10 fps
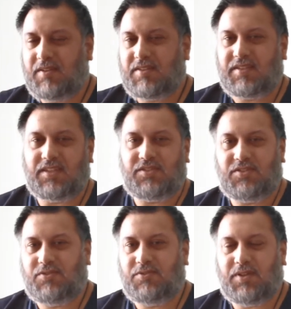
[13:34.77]
sets
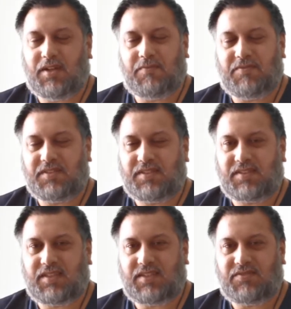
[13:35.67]
you up for
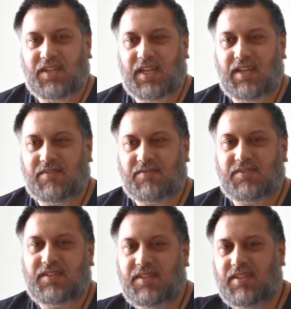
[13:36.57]
success for
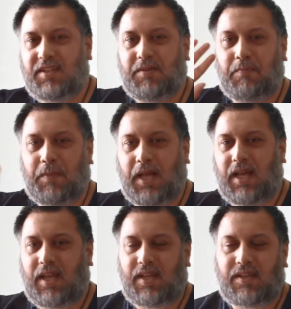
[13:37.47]
life.
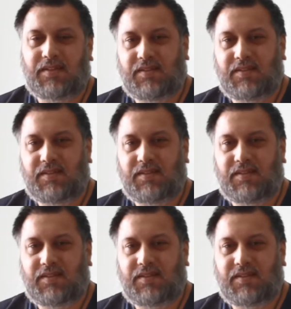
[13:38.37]
Bye.